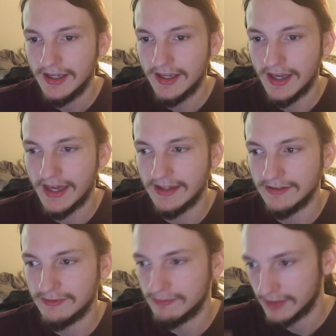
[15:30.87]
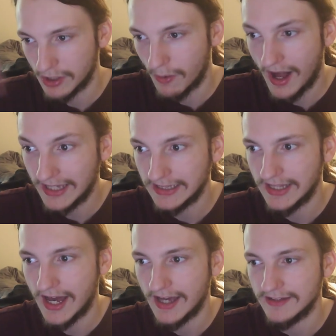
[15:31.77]
and, you know,
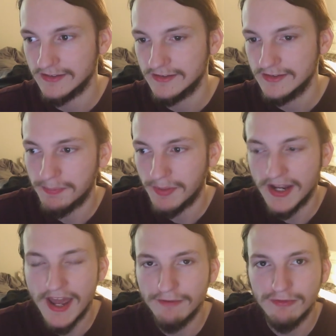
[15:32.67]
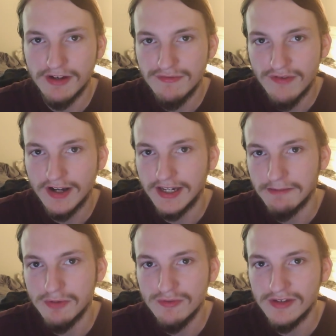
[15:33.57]
idolized. But every fucking
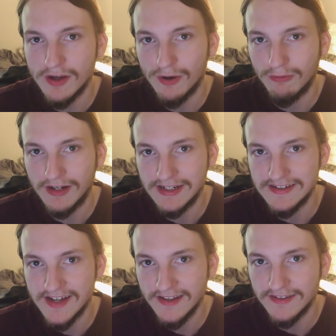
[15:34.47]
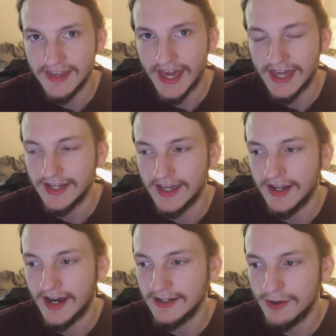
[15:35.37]
movie already does that,
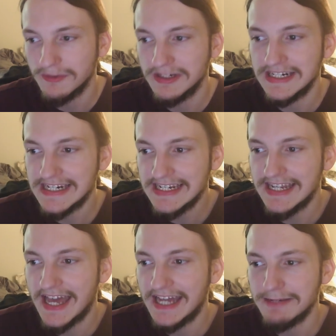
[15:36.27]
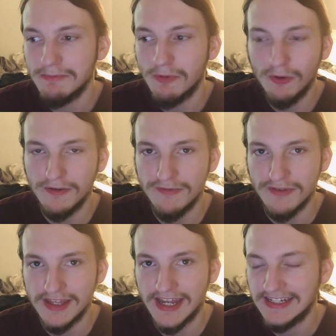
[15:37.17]
and I don't need any more of
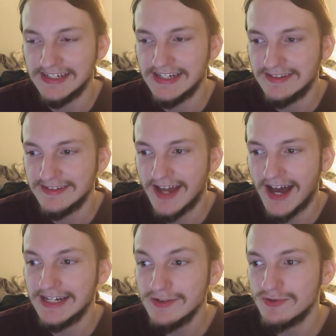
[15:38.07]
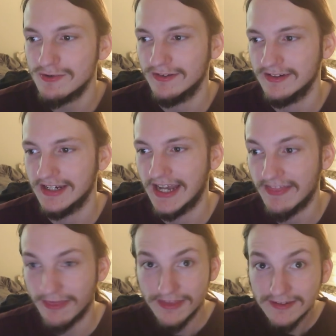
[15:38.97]
it, and it's not interesting.
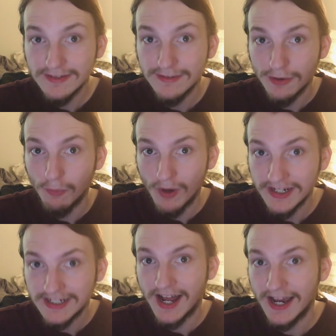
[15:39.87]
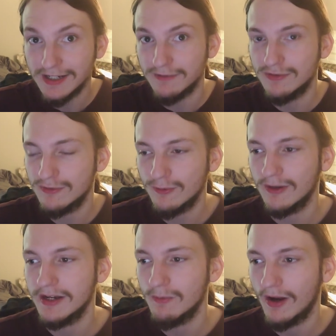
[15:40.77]
And this is the one kind of
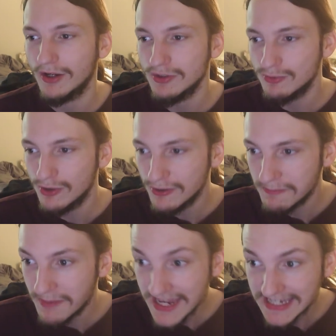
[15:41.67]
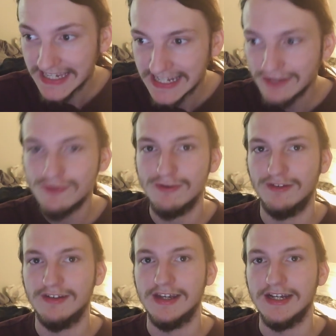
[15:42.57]
story where you could make it
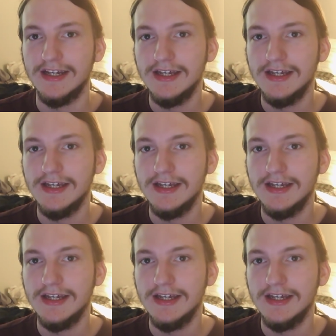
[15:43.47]
interesting,